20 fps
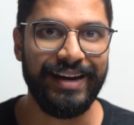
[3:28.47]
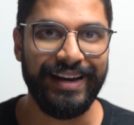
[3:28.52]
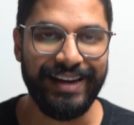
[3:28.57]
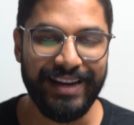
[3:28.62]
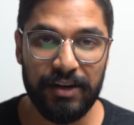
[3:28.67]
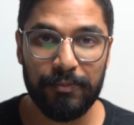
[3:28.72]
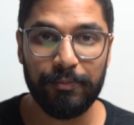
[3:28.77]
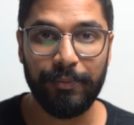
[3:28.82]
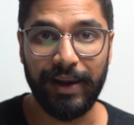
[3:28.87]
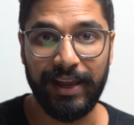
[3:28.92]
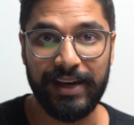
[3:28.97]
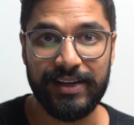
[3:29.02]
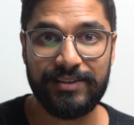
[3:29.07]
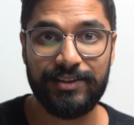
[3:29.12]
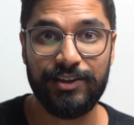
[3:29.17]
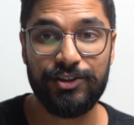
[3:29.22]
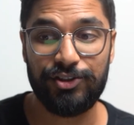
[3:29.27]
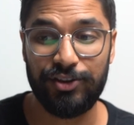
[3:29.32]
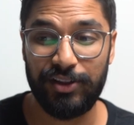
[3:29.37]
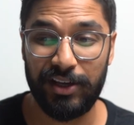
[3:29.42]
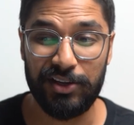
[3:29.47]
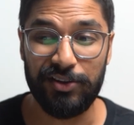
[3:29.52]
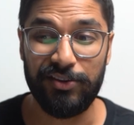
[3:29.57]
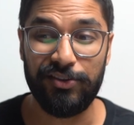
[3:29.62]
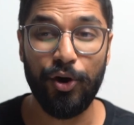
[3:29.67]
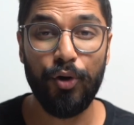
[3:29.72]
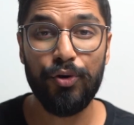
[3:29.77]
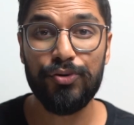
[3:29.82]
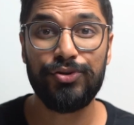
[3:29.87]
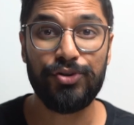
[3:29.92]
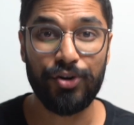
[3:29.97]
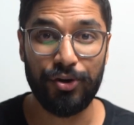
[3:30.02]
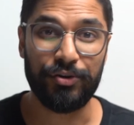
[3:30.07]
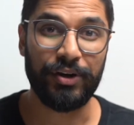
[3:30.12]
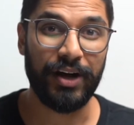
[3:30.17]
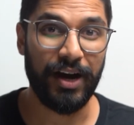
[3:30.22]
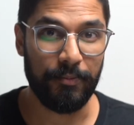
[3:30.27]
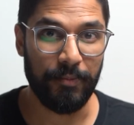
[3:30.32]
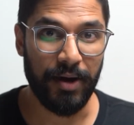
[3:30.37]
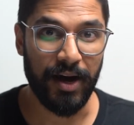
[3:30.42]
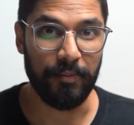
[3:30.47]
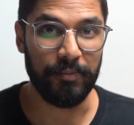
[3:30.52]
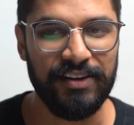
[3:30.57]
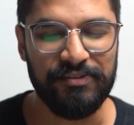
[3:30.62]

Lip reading: in place so that those don't come up.